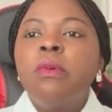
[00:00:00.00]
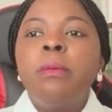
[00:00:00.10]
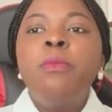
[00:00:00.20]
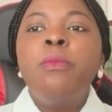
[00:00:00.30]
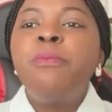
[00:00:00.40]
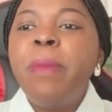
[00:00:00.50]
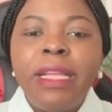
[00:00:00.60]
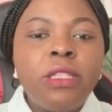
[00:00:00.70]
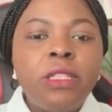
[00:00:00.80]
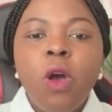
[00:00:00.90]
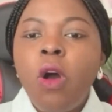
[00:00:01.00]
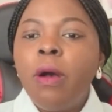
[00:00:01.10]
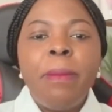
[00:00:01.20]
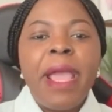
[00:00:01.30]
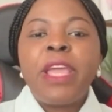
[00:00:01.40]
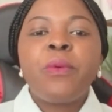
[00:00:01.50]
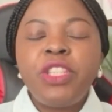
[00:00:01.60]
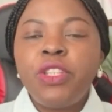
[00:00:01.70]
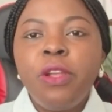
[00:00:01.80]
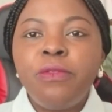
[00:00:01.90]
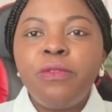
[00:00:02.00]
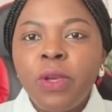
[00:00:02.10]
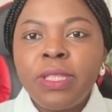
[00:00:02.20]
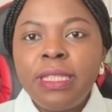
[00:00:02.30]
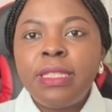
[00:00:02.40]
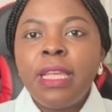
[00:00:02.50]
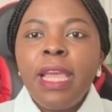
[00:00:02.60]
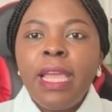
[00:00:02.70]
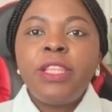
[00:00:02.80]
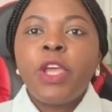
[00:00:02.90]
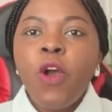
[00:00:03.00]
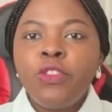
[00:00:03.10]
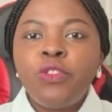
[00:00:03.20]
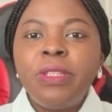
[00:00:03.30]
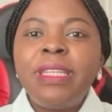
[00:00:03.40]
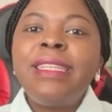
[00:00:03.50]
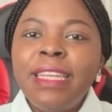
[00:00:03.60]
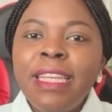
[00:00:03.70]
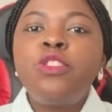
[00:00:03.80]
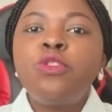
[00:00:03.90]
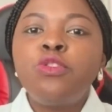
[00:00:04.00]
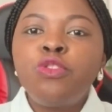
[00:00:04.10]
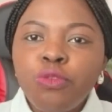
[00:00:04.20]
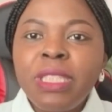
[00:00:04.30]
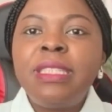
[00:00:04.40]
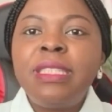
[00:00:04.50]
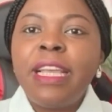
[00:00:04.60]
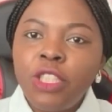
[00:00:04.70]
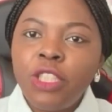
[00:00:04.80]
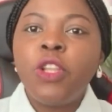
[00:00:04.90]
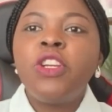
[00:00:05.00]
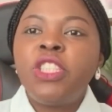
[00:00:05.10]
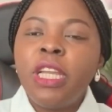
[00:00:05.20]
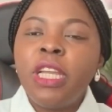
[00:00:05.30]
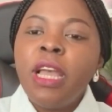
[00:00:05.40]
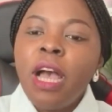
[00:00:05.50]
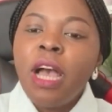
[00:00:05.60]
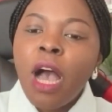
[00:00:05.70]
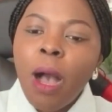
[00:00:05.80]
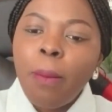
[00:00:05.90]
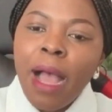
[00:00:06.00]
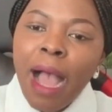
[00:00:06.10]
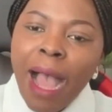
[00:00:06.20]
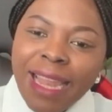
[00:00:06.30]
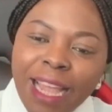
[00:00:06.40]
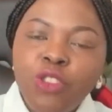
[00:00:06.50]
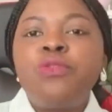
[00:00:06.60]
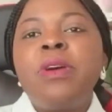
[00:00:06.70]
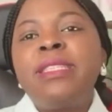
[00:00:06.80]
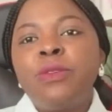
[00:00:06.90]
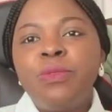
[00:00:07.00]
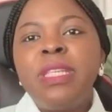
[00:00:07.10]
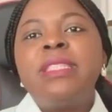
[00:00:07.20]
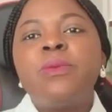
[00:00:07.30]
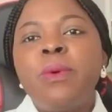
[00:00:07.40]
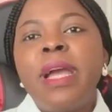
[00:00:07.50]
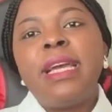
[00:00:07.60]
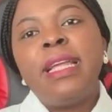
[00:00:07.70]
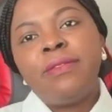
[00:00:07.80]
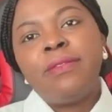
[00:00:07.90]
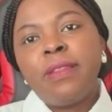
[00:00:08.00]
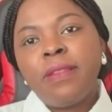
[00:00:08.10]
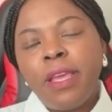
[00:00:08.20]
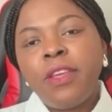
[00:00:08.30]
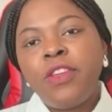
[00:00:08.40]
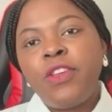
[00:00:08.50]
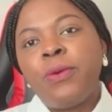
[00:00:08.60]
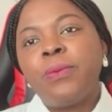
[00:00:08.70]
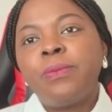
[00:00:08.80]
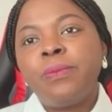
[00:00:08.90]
movement or migration of nurses in the country, then they need to treat the etiology and address the reason why they are leaving. Thank you.